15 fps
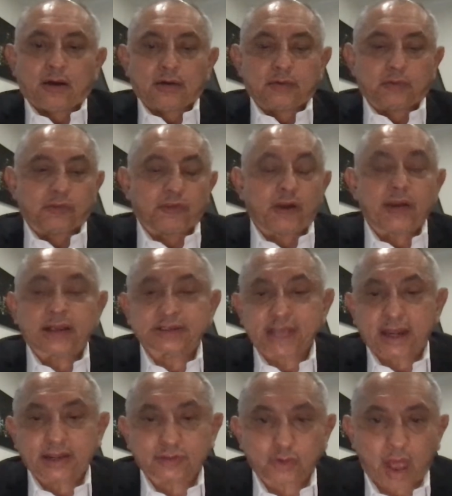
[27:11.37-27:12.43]
we're very
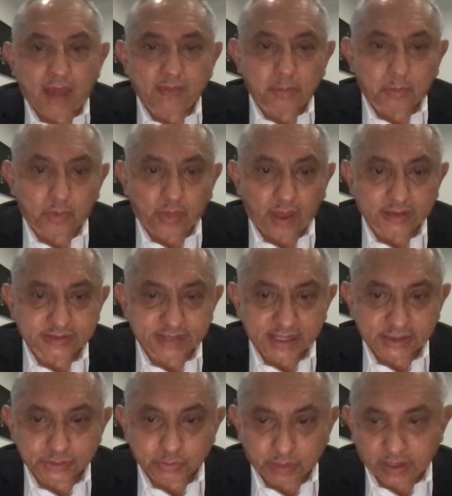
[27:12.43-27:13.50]
excited to have him with us
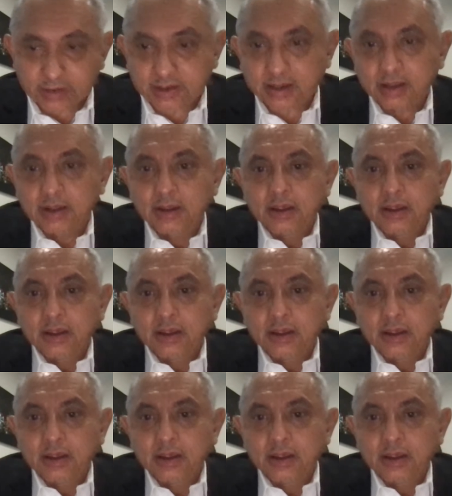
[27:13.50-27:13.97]
next week.